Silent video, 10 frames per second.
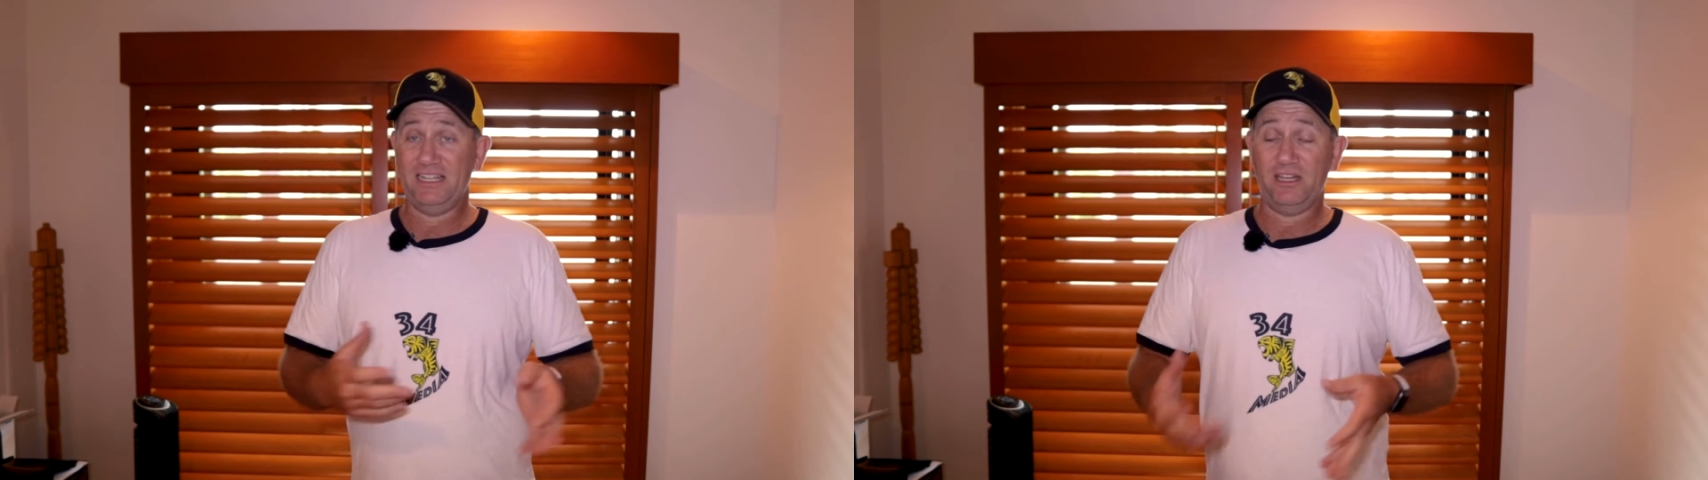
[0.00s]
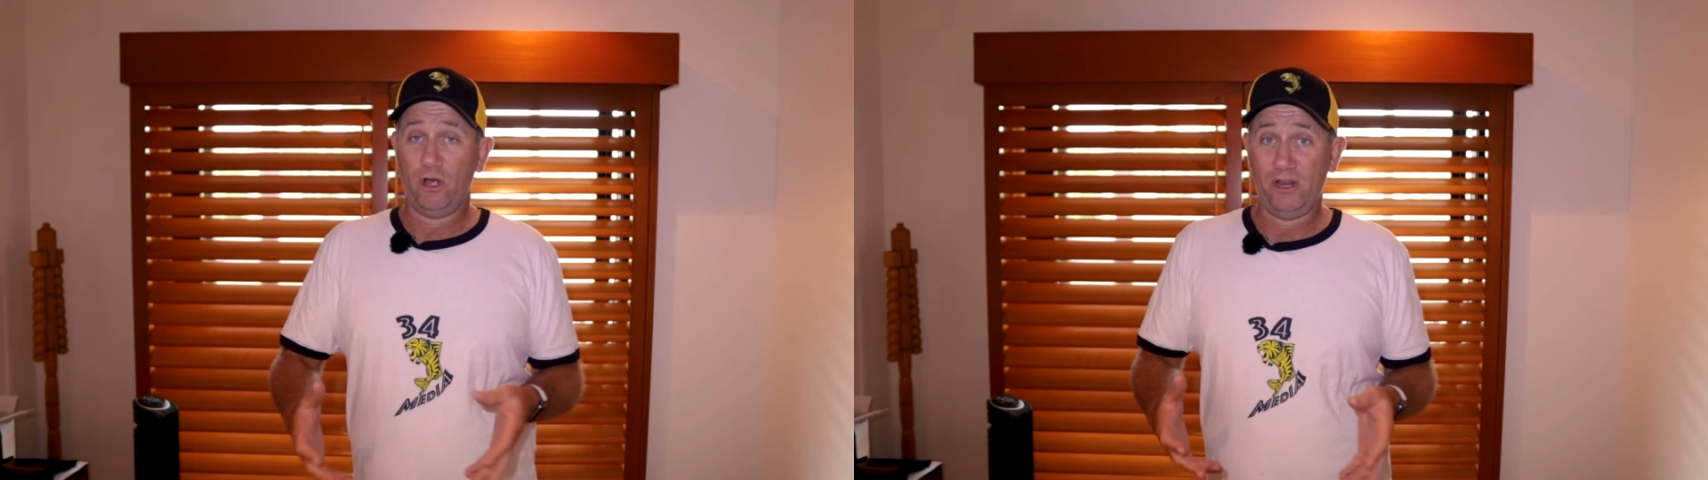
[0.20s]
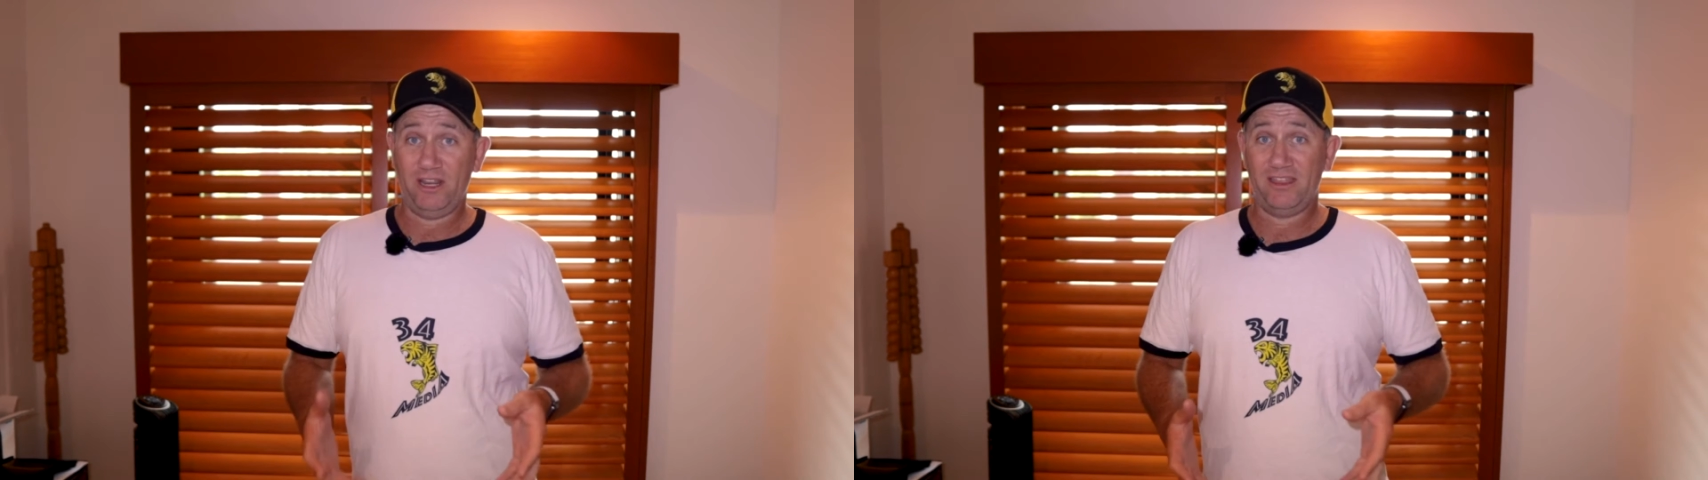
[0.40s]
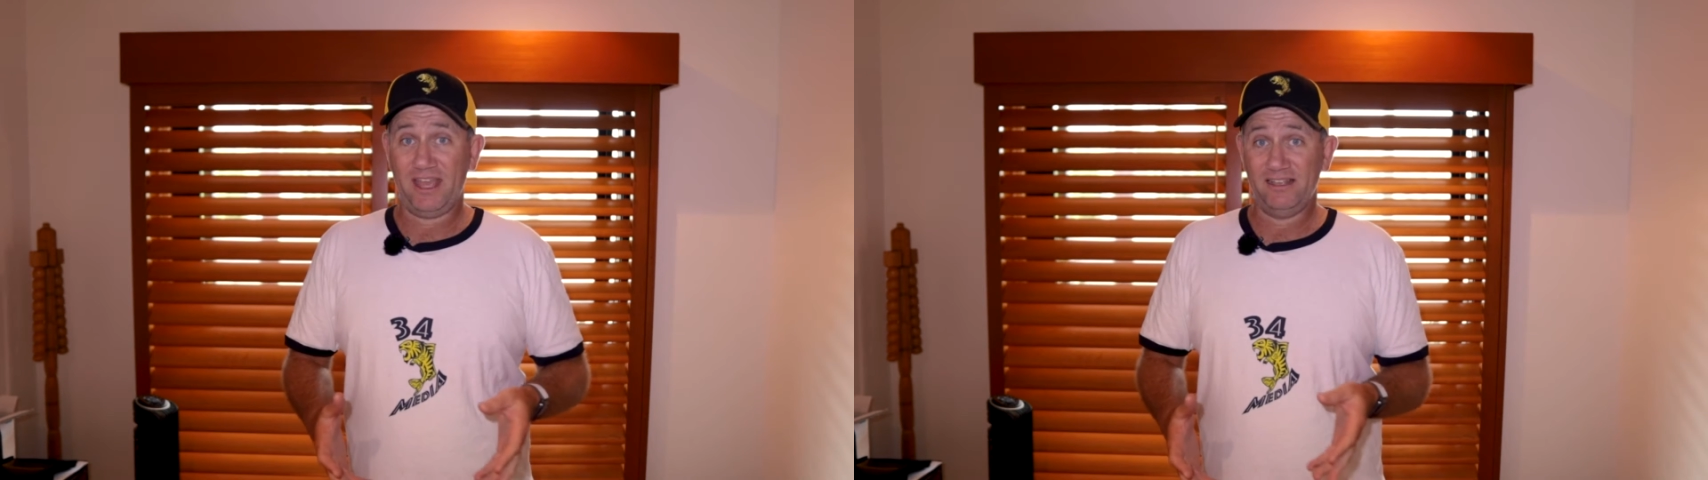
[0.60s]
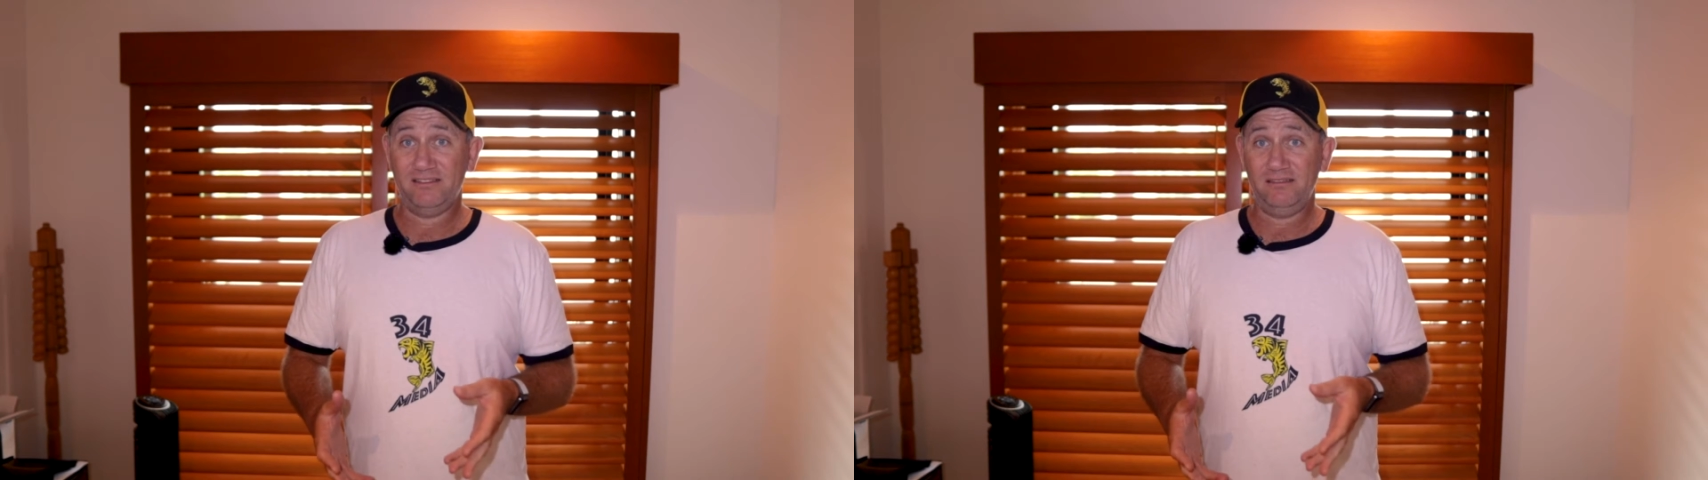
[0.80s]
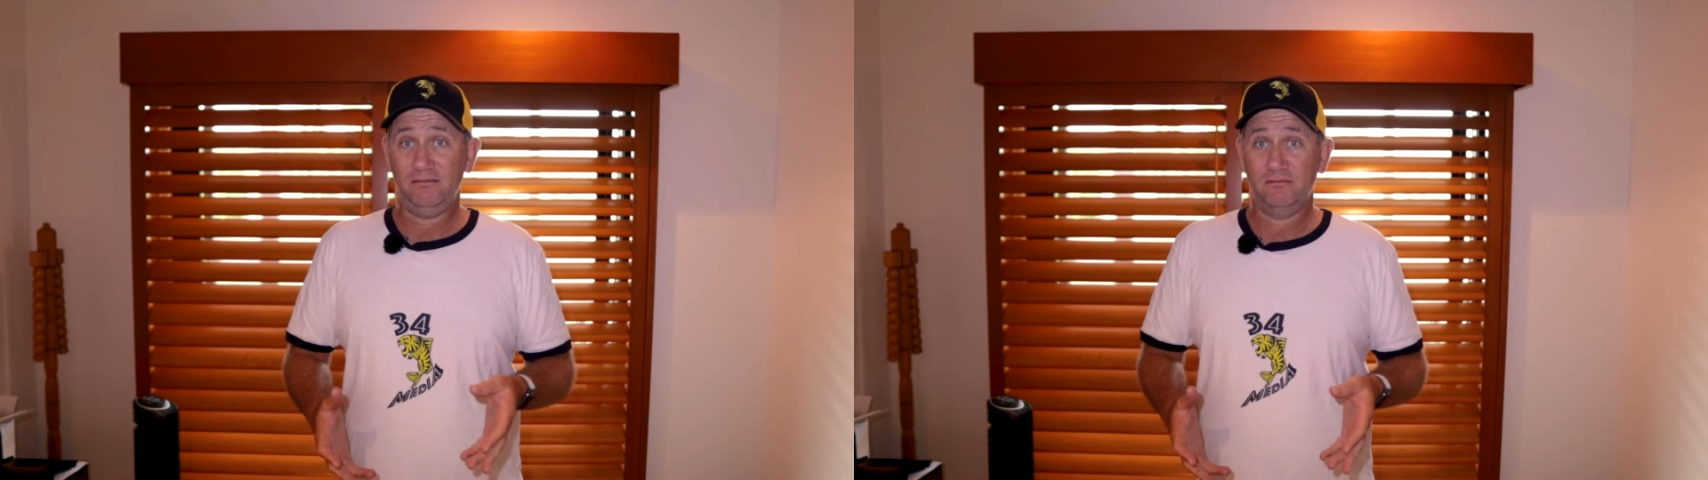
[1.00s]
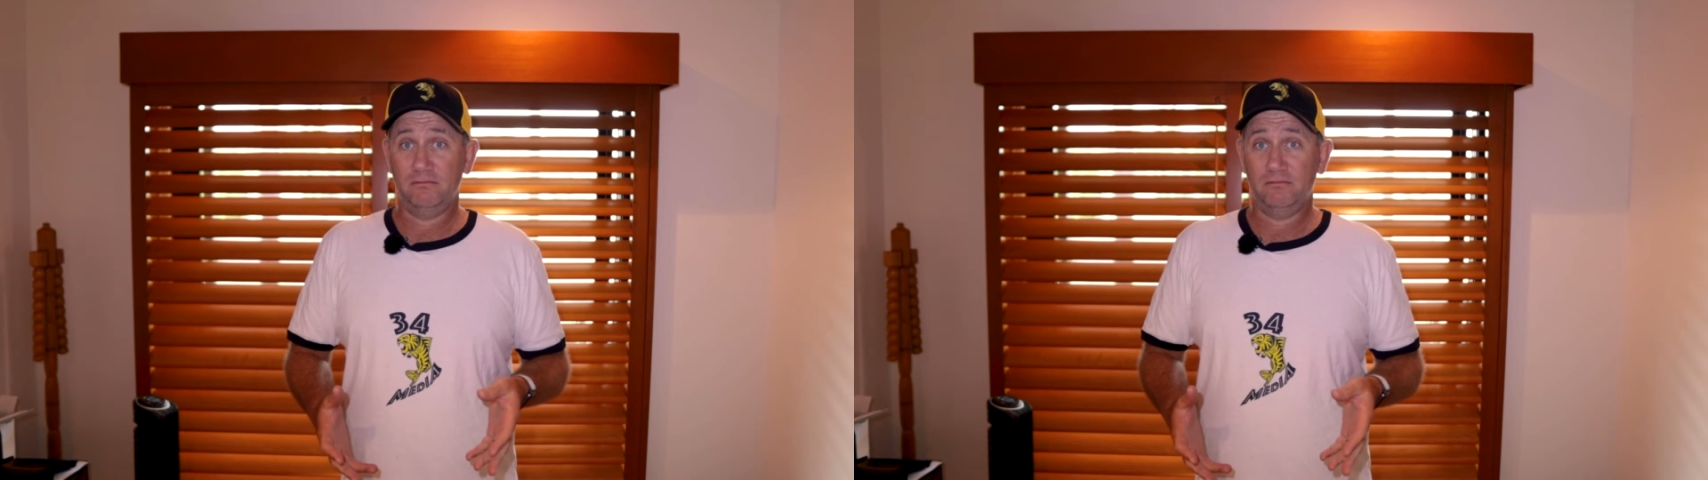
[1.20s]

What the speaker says: to 90,000.